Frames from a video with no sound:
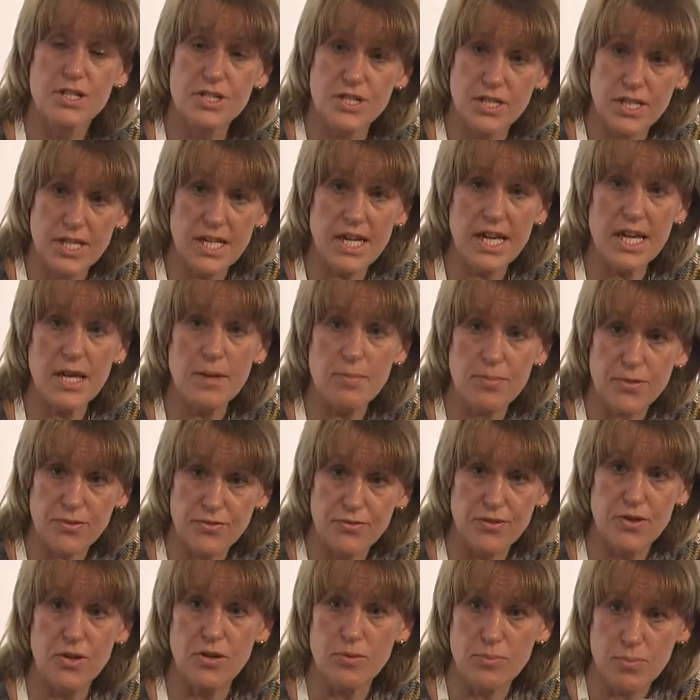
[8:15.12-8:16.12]
to keep
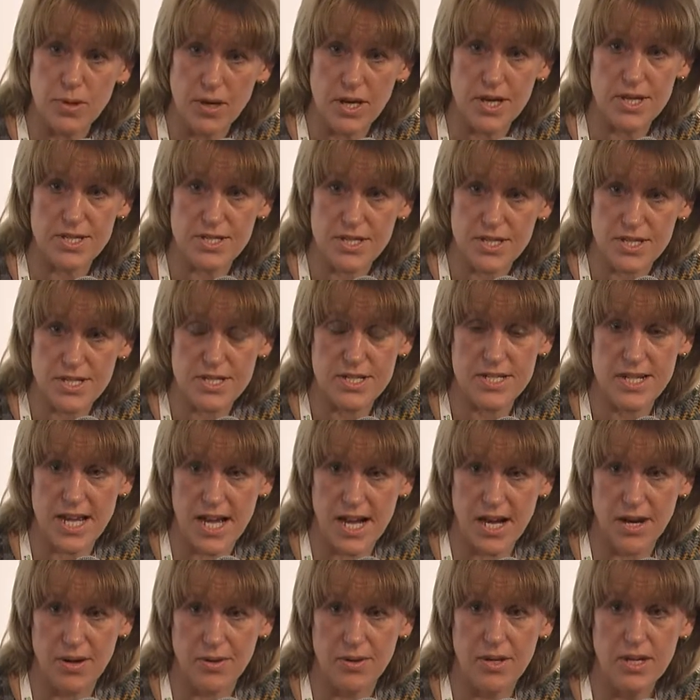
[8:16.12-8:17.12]
food prices
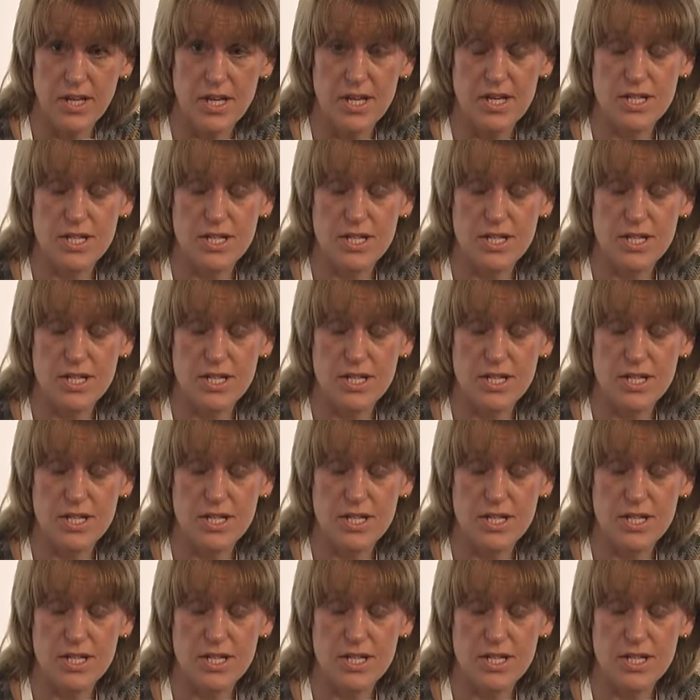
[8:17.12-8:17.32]
down.